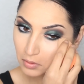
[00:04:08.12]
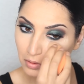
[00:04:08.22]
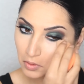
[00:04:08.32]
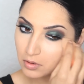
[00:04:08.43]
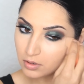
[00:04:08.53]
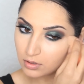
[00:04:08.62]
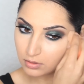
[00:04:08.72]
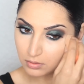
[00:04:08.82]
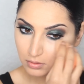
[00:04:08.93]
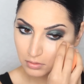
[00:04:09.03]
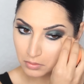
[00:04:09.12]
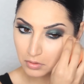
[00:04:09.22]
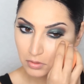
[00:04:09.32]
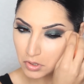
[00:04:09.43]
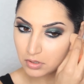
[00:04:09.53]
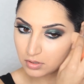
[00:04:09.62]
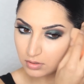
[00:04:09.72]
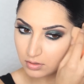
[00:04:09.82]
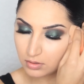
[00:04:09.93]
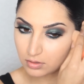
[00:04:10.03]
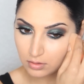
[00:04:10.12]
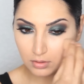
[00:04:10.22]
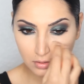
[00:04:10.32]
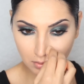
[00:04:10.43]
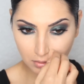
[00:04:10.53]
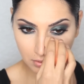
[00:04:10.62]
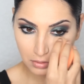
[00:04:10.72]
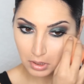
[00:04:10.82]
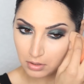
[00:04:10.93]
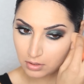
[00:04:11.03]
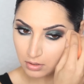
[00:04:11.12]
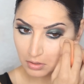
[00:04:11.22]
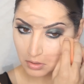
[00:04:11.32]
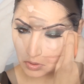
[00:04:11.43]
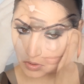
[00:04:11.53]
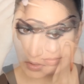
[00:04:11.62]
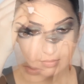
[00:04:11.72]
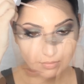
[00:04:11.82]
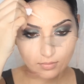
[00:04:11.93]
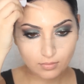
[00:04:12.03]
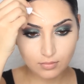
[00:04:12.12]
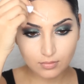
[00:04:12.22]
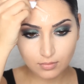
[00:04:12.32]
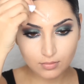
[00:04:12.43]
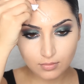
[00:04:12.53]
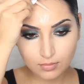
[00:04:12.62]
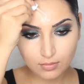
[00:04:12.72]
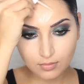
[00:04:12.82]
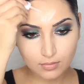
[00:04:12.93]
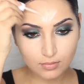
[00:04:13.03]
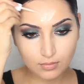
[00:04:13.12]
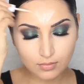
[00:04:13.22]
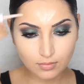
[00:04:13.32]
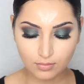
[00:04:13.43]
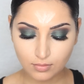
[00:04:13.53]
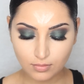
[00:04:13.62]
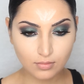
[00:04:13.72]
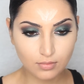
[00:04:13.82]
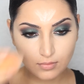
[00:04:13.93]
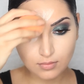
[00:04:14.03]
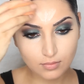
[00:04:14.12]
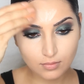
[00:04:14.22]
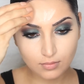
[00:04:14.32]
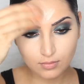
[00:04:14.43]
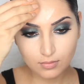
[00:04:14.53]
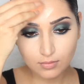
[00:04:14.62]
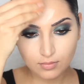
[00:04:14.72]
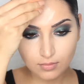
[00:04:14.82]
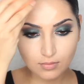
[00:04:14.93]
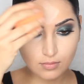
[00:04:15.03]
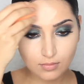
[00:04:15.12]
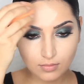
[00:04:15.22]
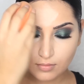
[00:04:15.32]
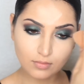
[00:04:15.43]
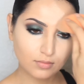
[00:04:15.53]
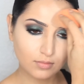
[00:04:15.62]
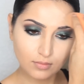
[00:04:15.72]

[no speech]